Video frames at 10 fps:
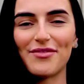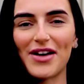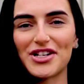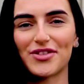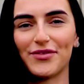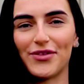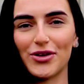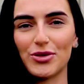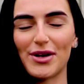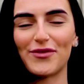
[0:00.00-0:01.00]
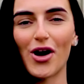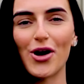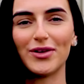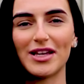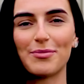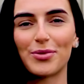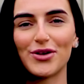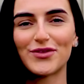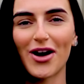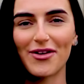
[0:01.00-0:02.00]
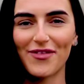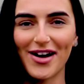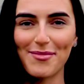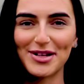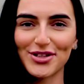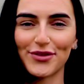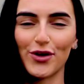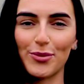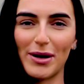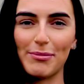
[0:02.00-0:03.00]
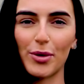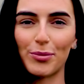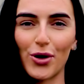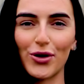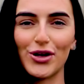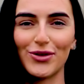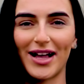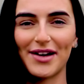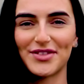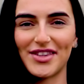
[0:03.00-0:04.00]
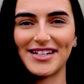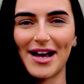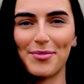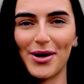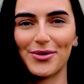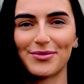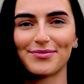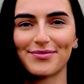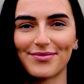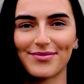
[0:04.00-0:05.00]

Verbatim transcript: Innovation Fund, we've not only improved our environmental footprint but brought new life to the depot.